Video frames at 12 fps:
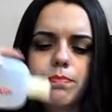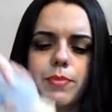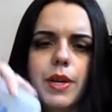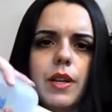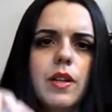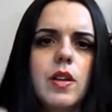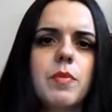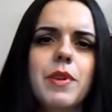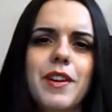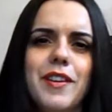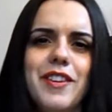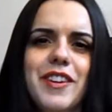put a little
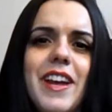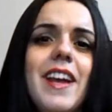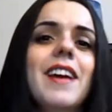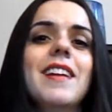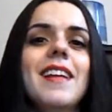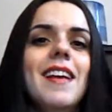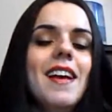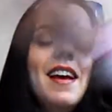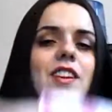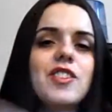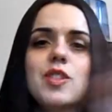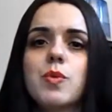bit on your hand
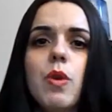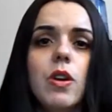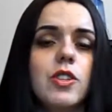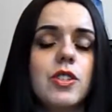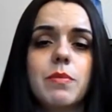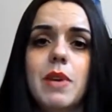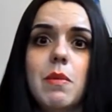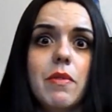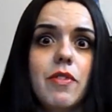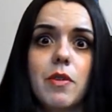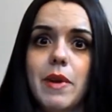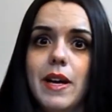and just wash the baby
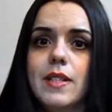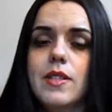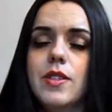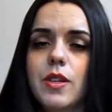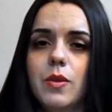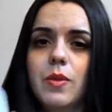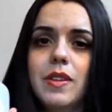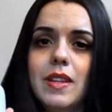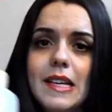from head to toe.